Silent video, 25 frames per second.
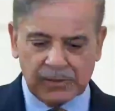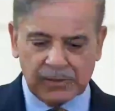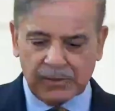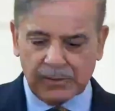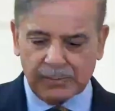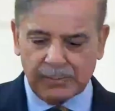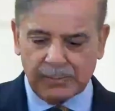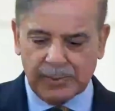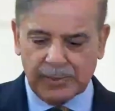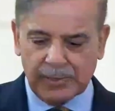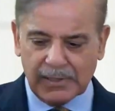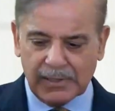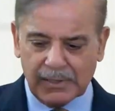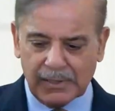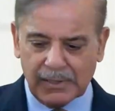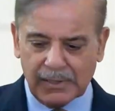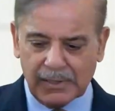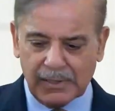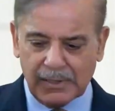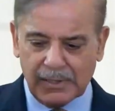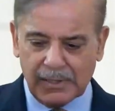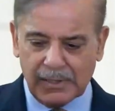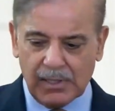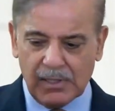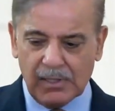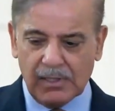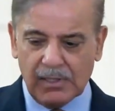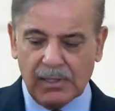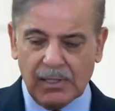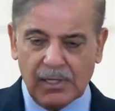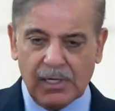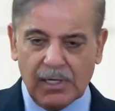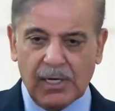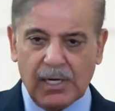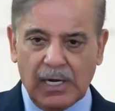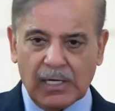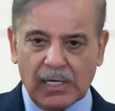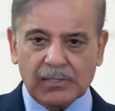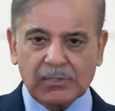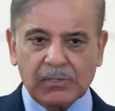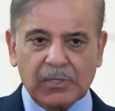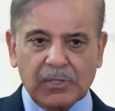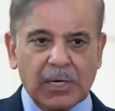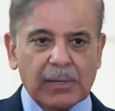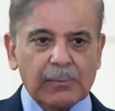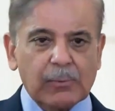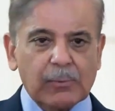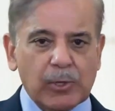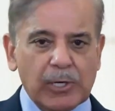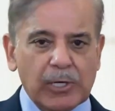and gentlemen,
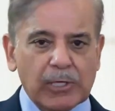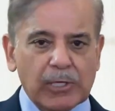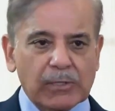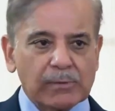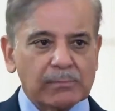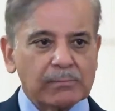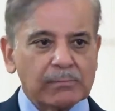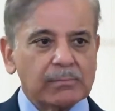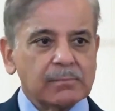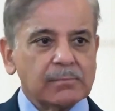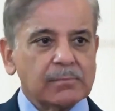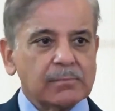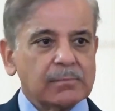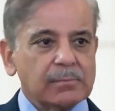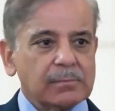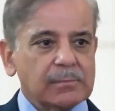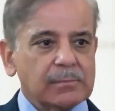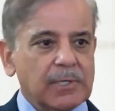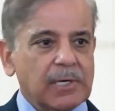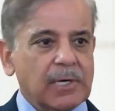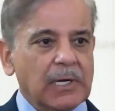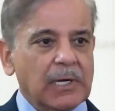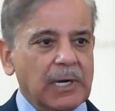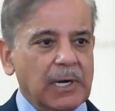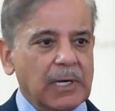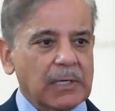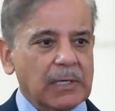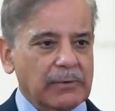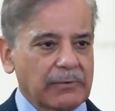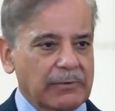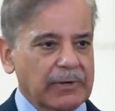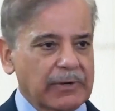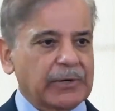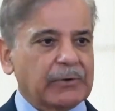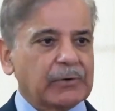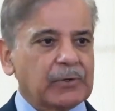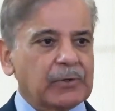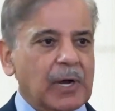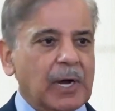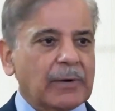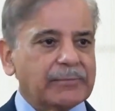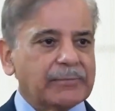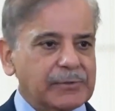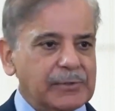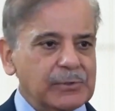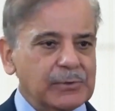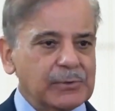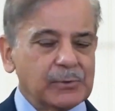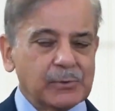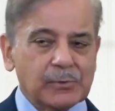Assalamu alaikum and a very good
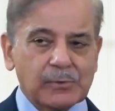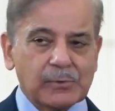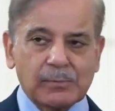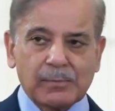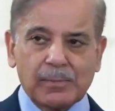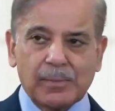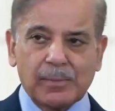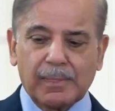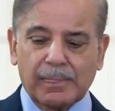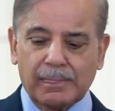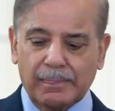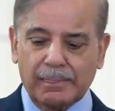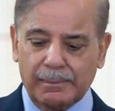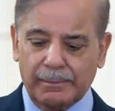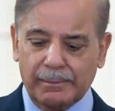afternoon.